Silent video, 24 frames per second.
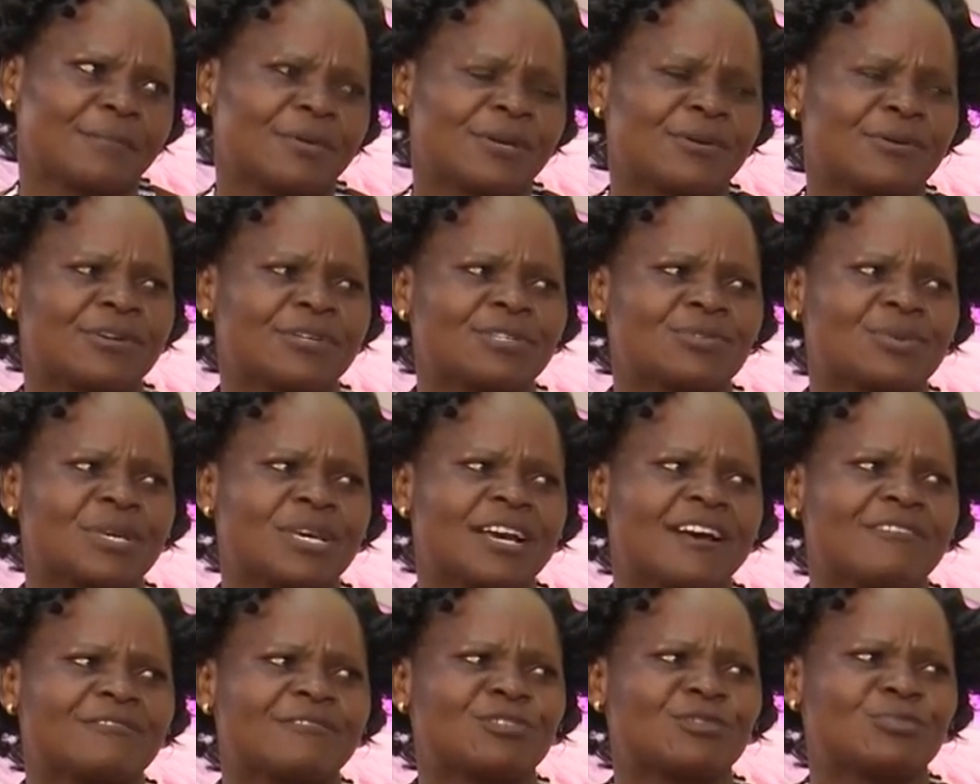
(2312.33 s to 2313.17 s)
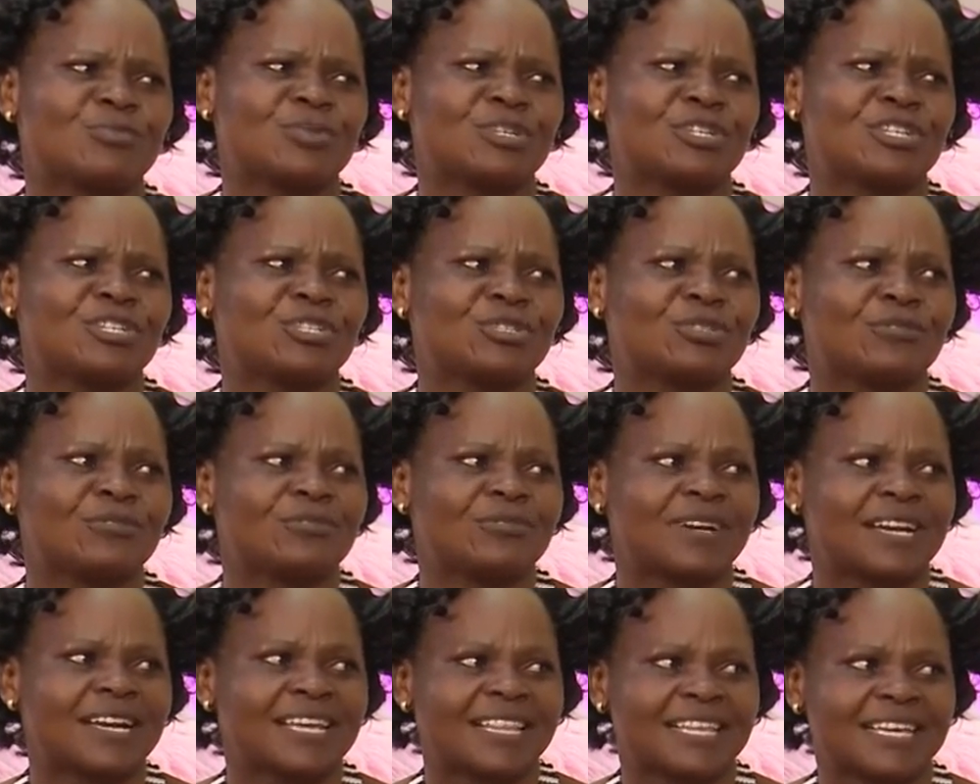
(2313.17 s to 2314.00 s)
Because we have spiritual
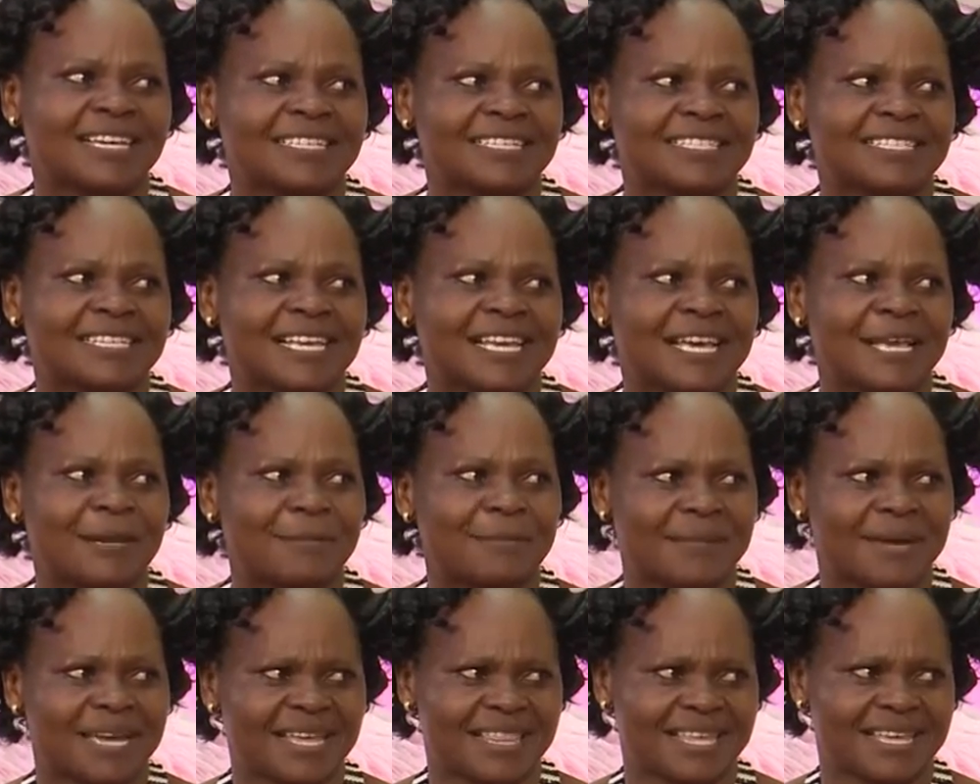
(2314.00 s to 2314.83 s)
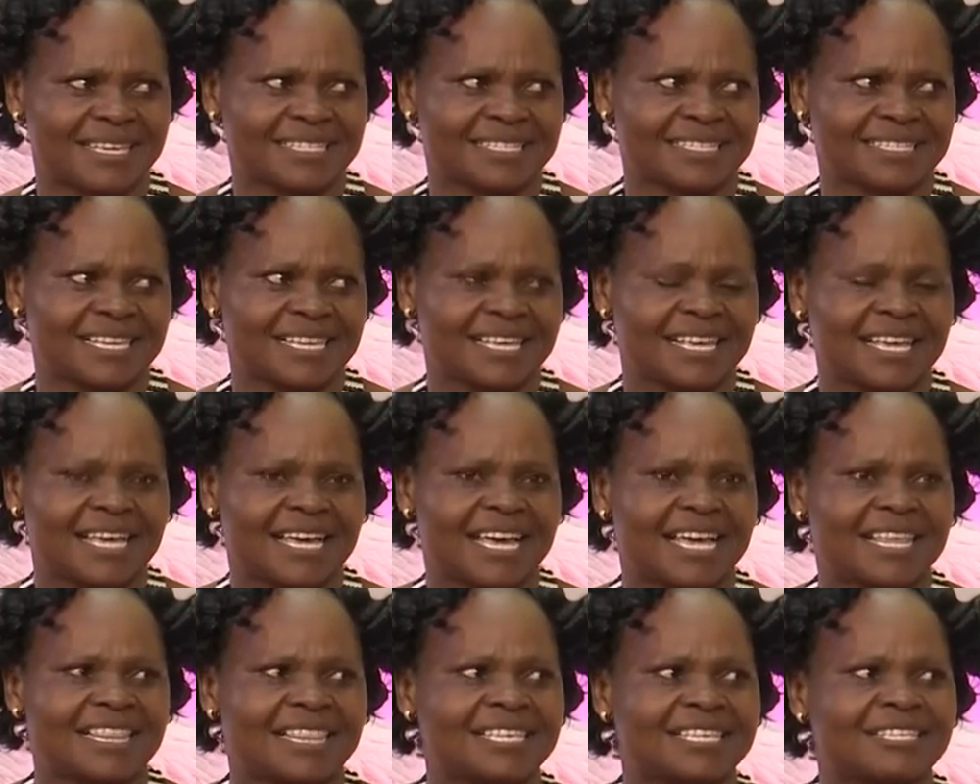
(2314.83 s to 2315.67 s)
fathers and mothers,
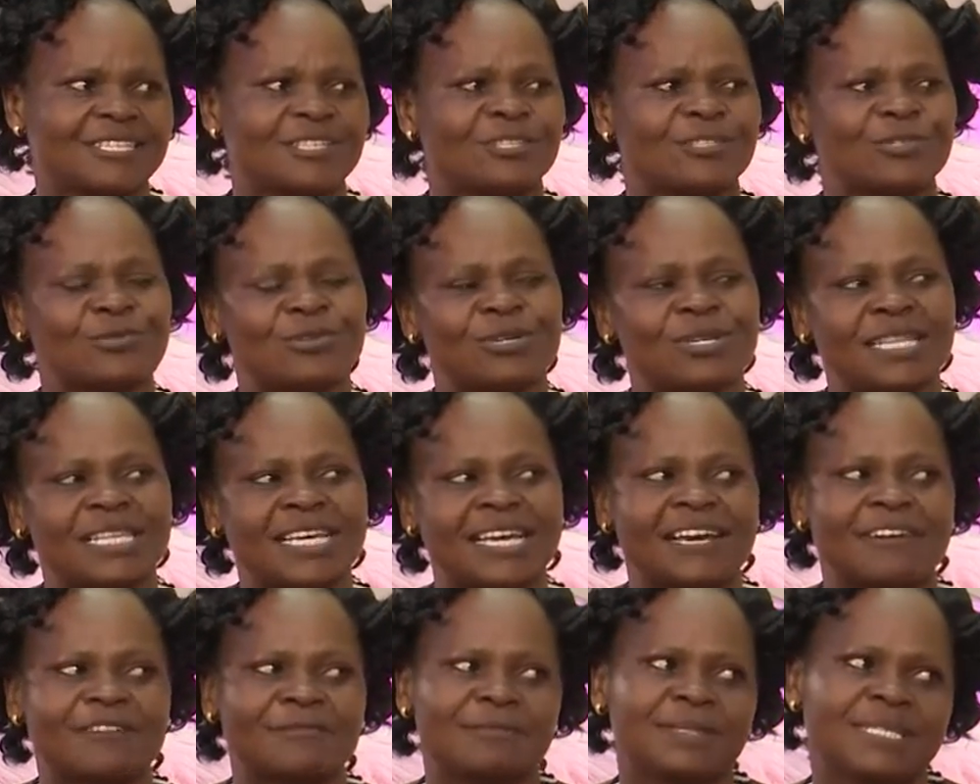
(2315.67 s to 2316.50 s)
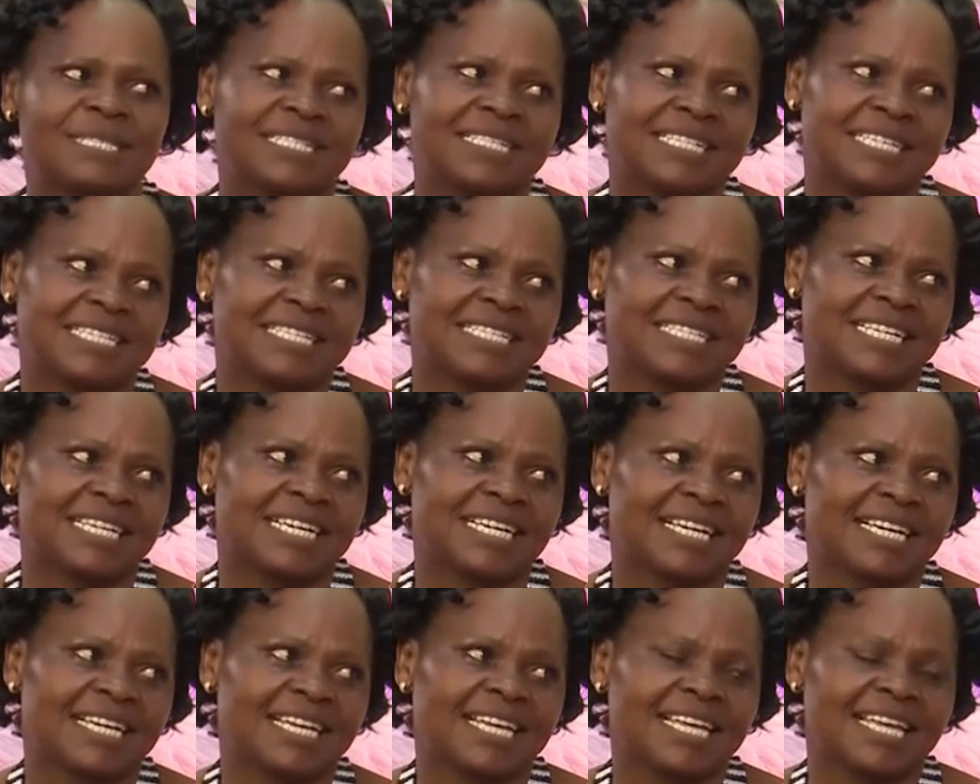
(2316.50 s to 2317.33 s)
and this is what they have been teaching.
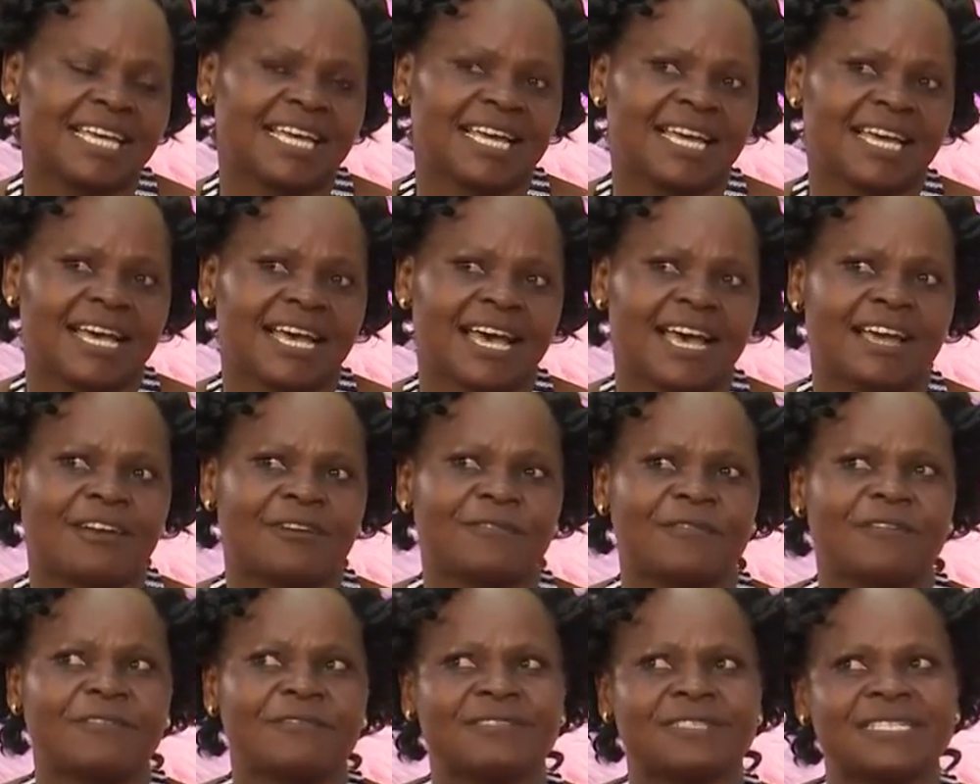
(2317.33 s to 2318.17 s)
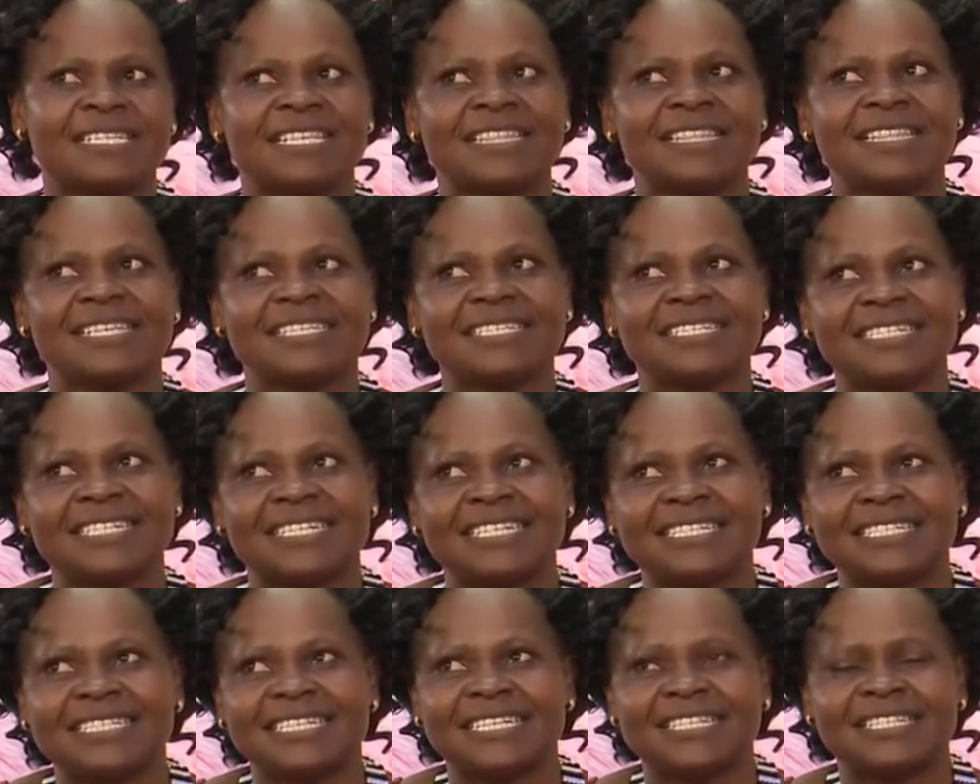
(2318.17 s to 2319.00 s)
And we've seen these
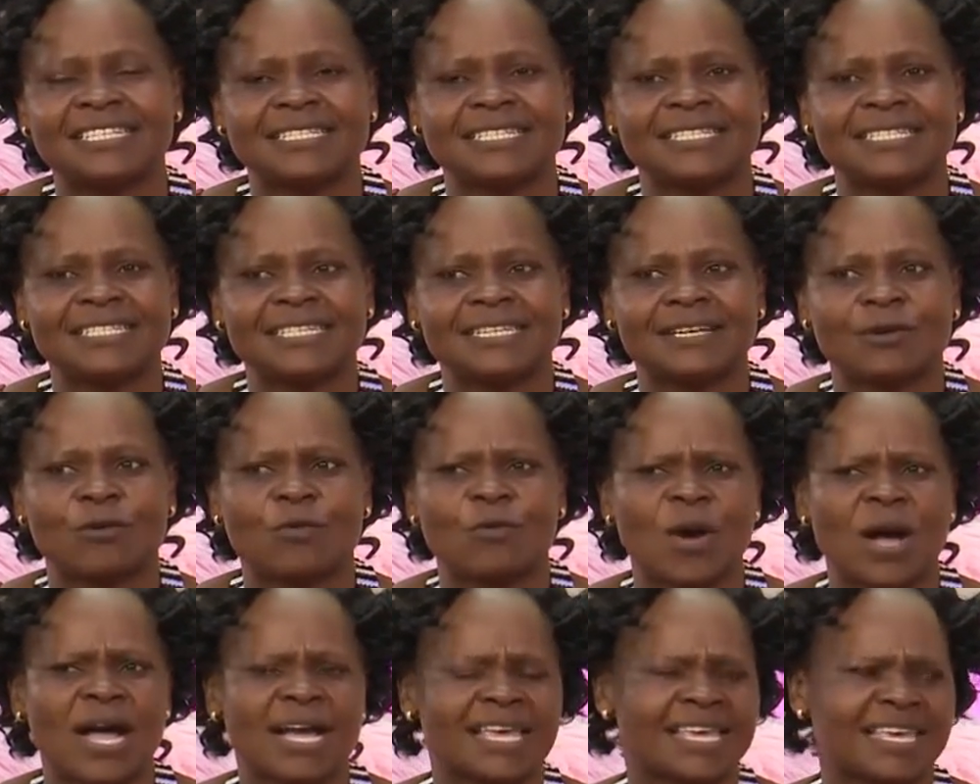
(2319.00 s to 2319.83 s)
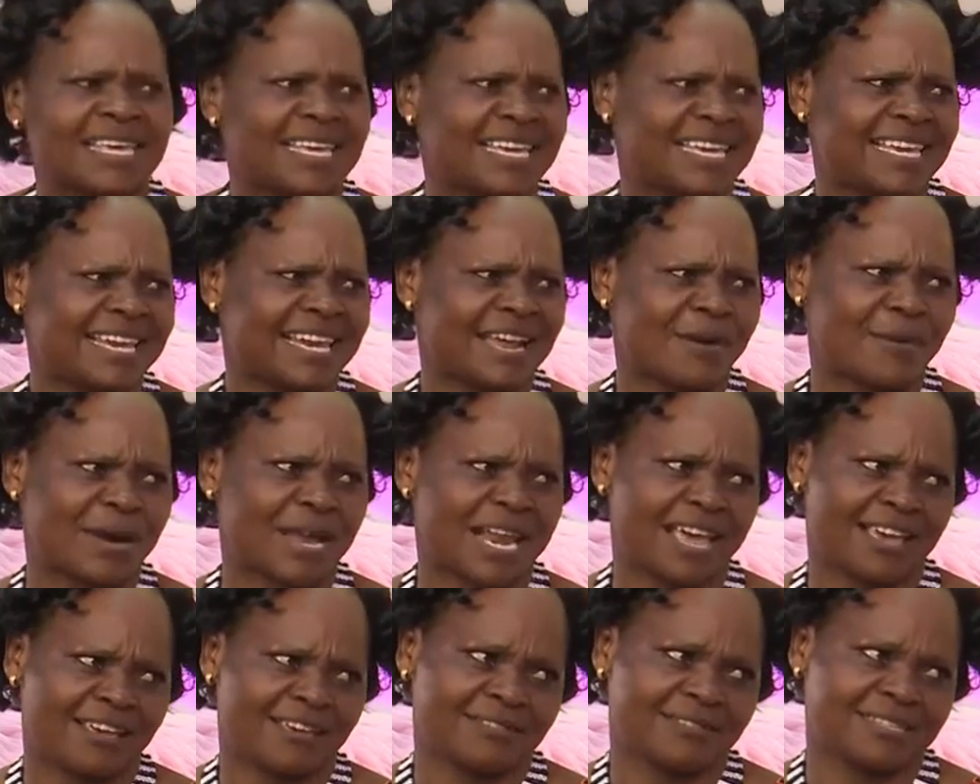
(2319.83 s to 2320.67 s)
teachings working in our
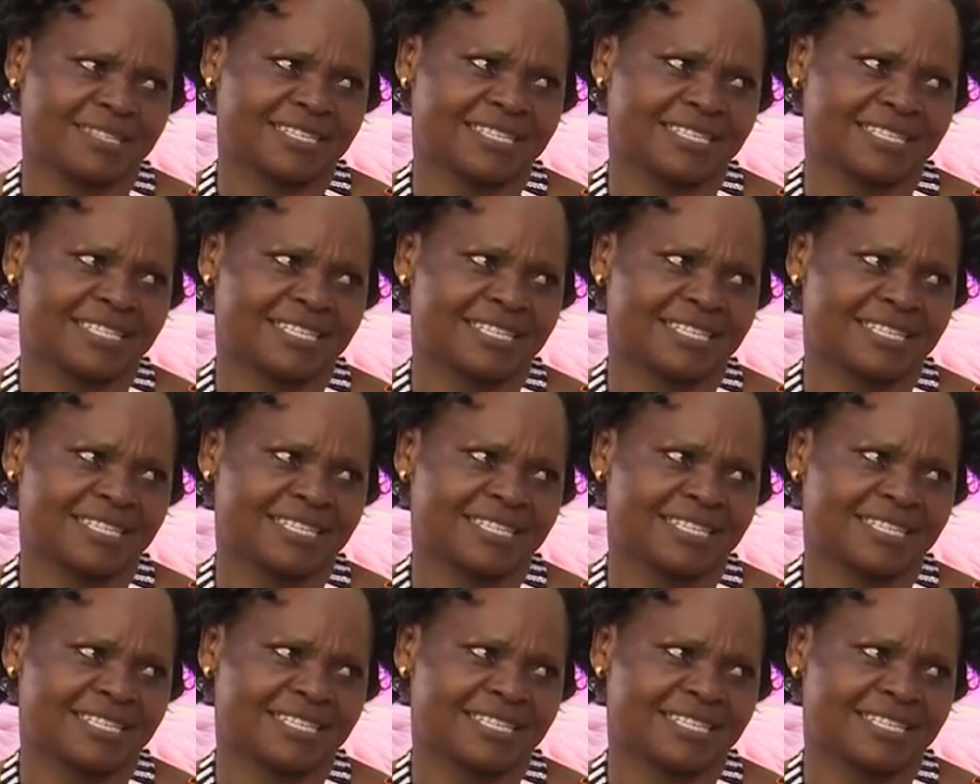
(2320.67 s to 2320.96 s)
lives.